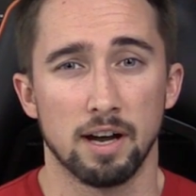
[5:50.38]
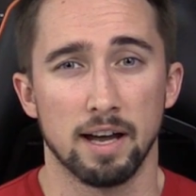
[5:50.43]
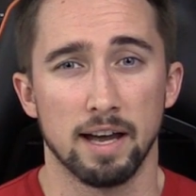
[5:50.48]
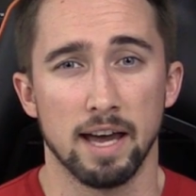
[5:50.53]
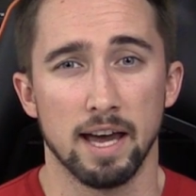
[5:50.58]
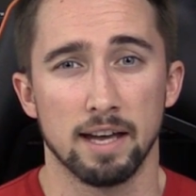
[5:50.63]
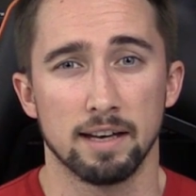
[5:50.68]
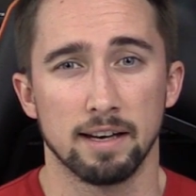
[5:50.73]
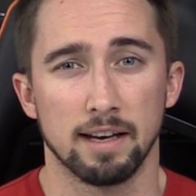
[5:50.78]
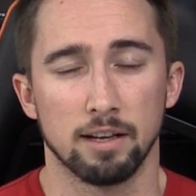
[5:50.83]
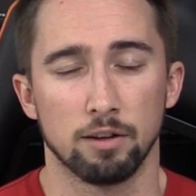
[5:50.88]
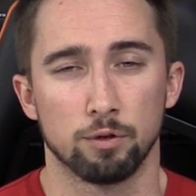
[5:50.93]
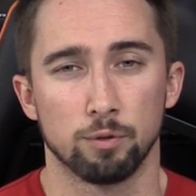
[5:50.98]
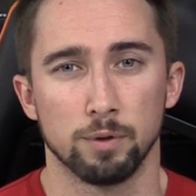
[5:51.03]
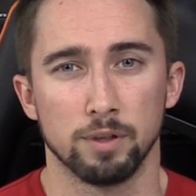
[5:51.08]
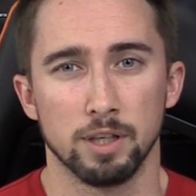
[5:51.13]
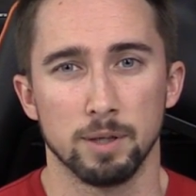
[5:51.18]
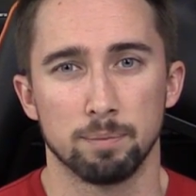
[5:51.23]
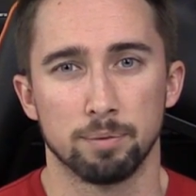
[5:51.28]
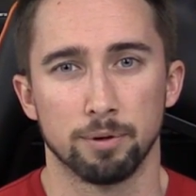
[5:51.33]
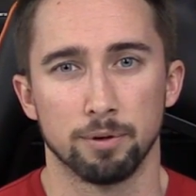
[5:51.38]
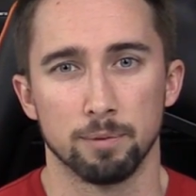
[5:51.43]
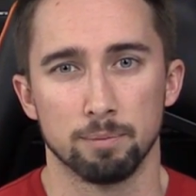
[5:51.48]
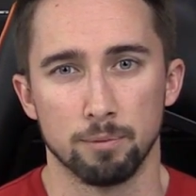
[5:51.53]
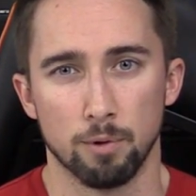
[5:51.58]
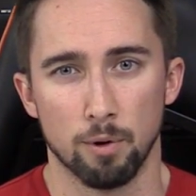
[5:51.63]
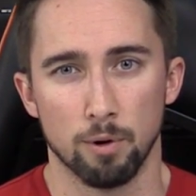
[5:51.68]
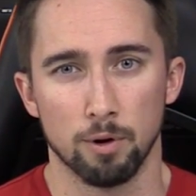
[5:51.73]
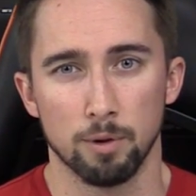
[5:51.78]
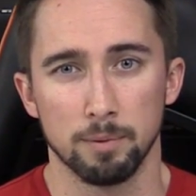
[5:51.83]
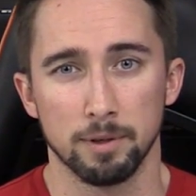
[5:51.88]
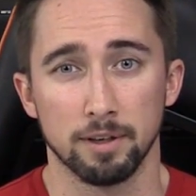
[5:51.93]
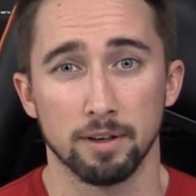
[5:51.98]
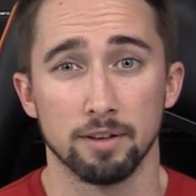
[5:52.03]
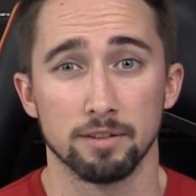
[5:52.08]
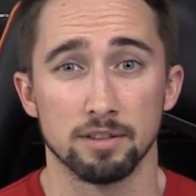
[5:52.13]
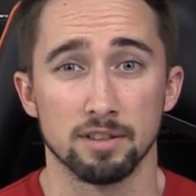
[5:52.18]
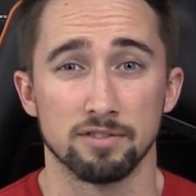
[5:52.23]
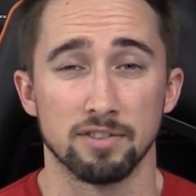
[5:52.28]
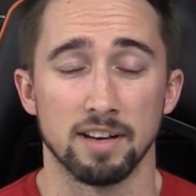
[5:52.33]
I had a 3D printer more,
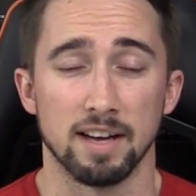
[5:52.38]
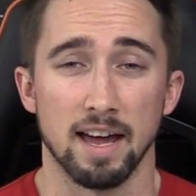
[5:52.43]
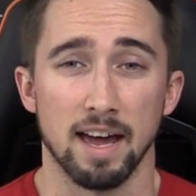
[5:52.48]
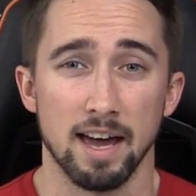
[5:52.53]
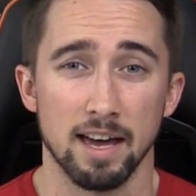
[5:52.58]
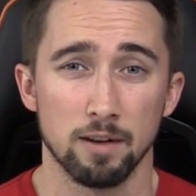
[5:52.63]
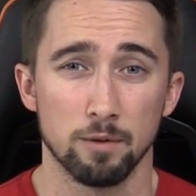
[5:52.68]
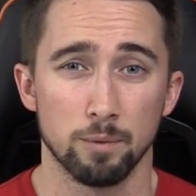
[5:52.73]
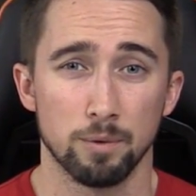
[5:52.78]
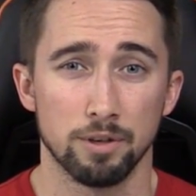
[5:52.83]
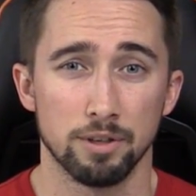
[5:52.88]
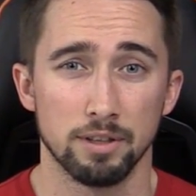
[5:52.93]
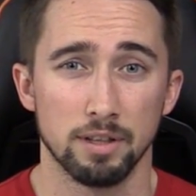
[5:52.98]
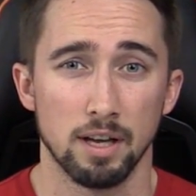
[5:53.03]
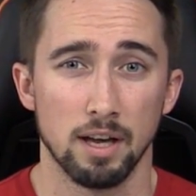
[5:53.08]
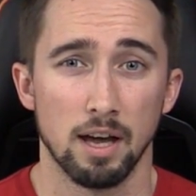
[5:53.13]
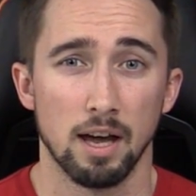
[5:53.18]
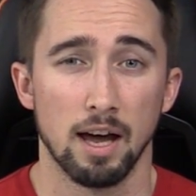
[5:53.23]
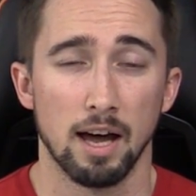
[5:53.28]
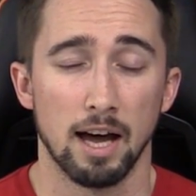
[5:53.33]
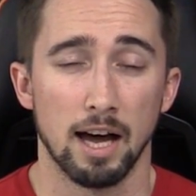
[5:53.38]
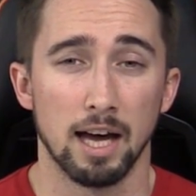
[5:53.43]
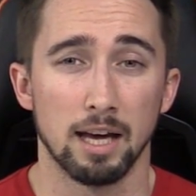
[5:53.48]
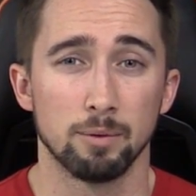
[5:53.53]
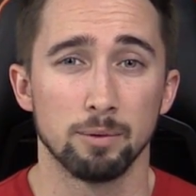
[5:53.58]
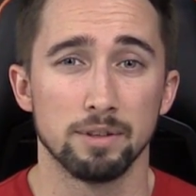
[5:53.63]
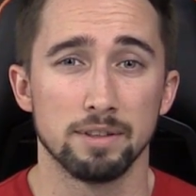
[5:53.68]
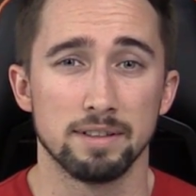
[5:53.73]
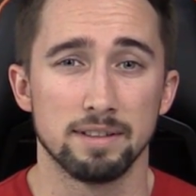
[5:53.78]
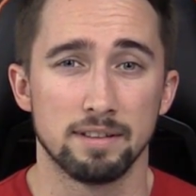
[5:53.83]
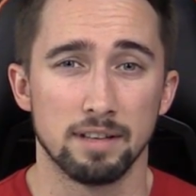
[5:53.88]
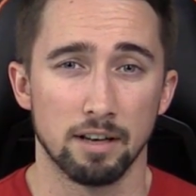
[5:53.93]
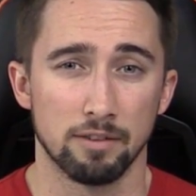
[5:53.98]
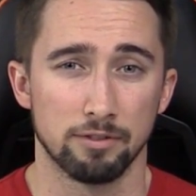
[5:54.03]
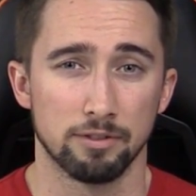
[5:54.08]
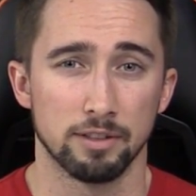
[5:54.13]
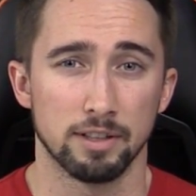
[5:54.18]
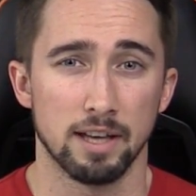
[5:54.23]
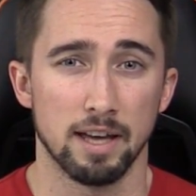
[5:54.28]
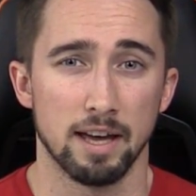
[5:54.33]
because if I had one, I would
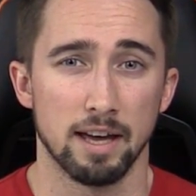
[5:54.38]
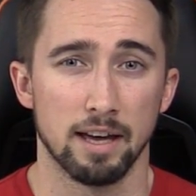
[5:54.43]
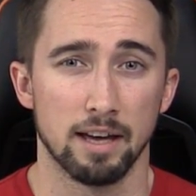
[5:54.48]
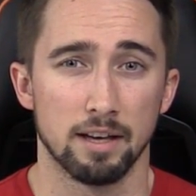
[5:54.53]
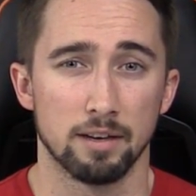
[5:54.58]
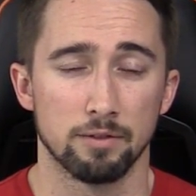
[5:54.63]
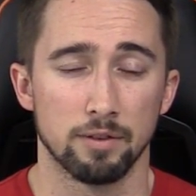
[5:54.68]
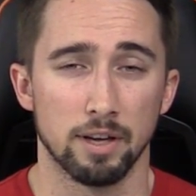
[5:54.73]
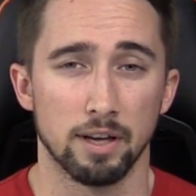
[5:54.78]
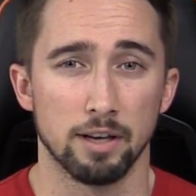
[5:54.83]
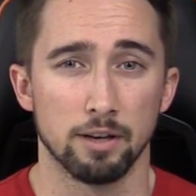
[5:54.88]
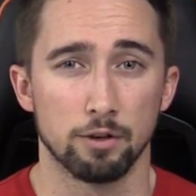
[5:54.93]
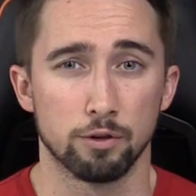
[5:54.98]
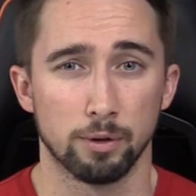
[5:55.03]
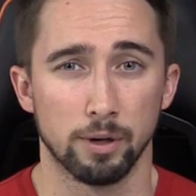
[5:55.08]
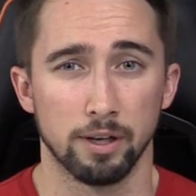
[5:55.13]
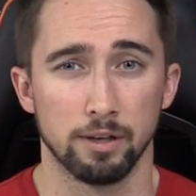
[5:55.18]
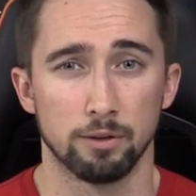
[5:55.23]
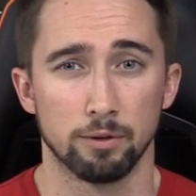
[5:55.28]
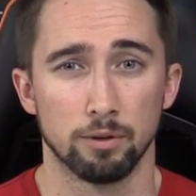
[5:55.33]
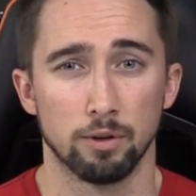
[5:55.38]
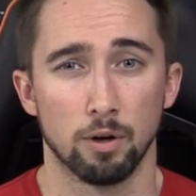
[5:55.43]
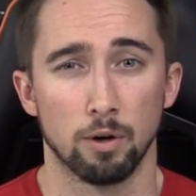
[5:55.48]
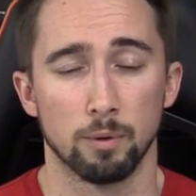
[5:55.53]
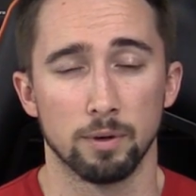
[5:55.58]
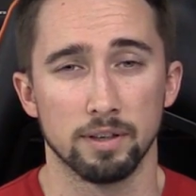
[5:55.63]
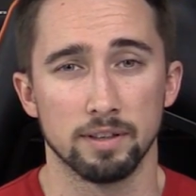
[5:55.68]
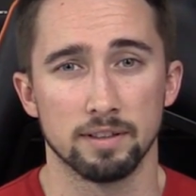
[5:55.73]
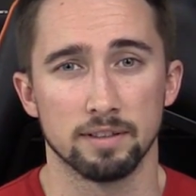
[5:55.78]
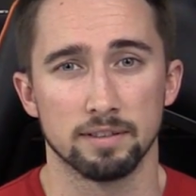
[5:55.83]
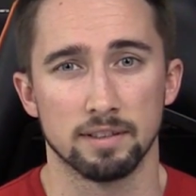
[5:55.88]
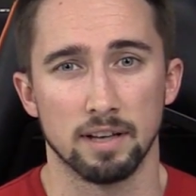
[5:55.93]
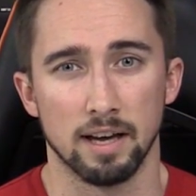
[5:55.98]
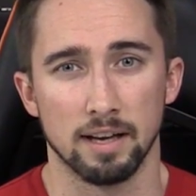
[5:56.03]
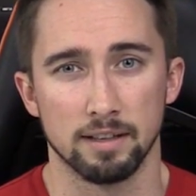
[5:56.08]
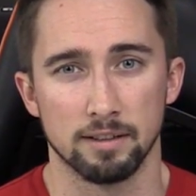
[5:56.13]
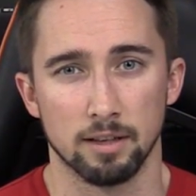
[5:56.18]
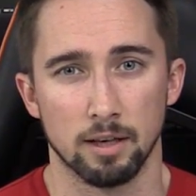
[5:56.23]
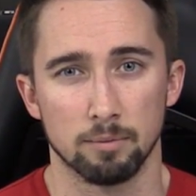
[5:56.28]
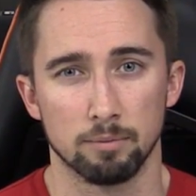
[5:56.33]
definitely have a cradle already
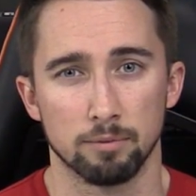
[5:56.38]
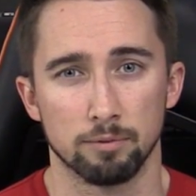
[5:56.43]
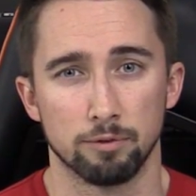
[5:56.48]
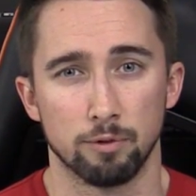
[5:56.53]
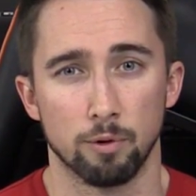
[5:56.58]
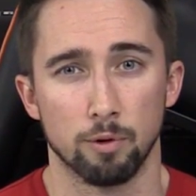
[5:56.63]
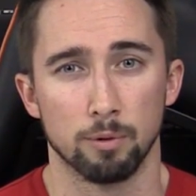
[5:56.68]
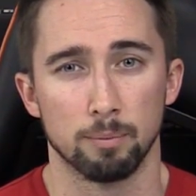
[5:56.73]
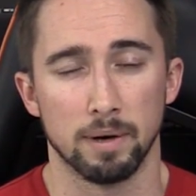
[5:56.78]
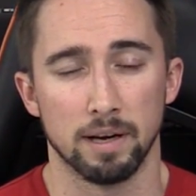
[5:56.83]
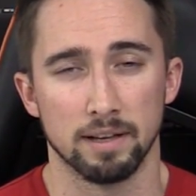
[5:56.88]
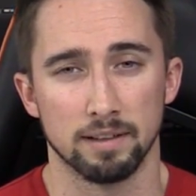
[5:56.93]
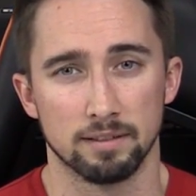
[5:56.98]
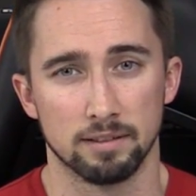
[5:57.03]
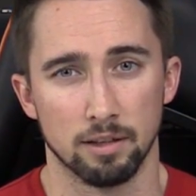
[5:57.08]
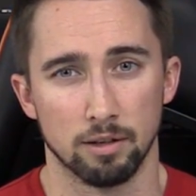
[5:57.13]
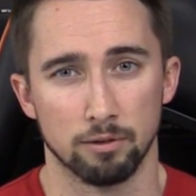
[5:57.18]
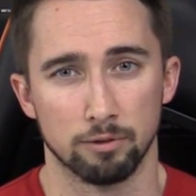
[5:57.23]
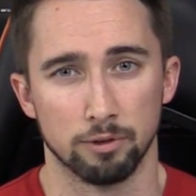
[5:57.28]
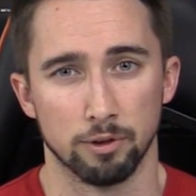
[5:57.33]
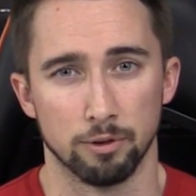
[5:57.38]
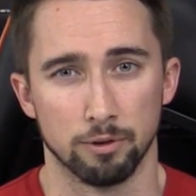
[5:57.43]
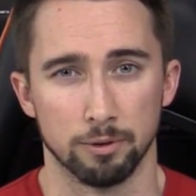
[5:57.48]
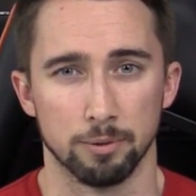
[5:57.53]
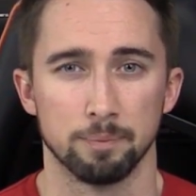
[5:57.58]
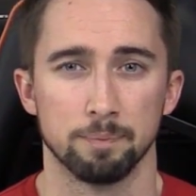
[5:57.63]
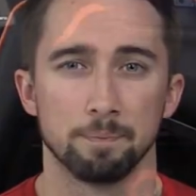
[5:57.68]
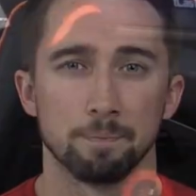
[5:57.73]
designed up for my cell phone.